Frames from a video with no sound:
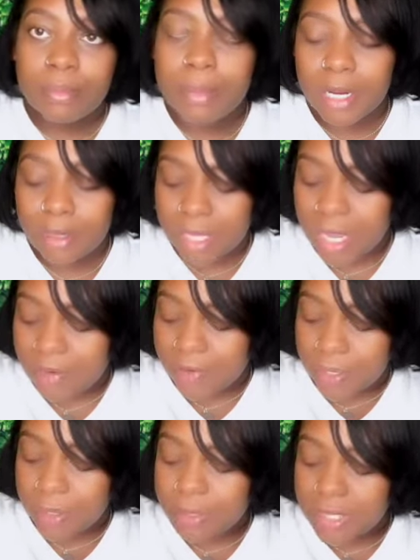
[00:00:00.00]
Barely ever
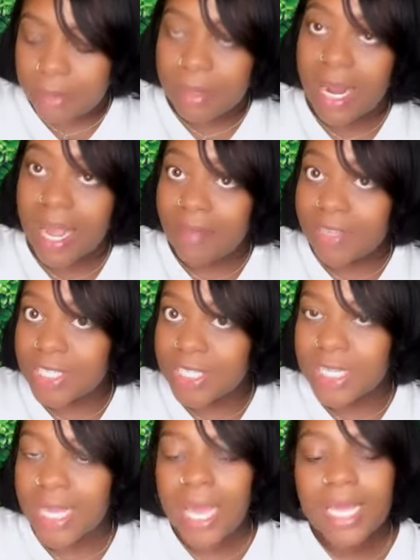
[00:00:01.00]
use it, but I have it
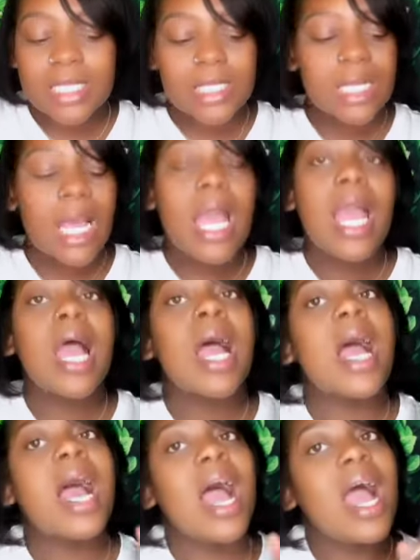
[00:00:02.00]
just in case.
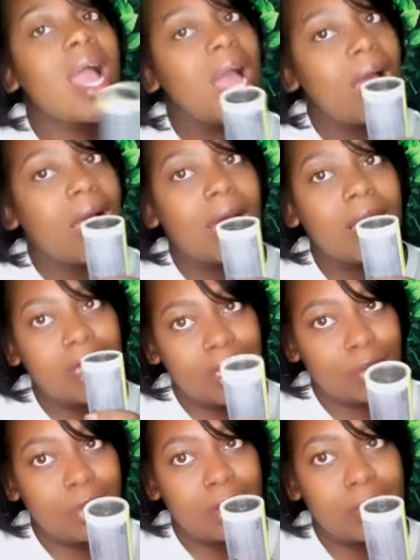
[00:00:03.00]
A
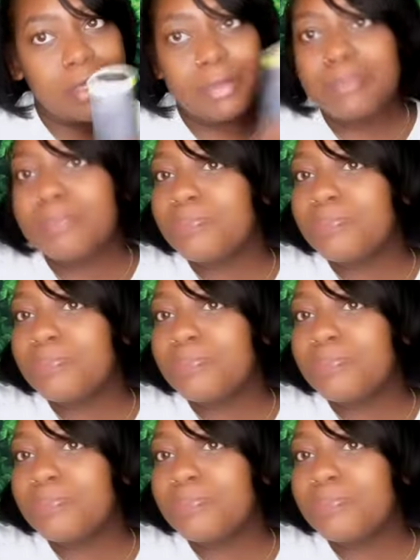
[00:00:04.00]
lint roller.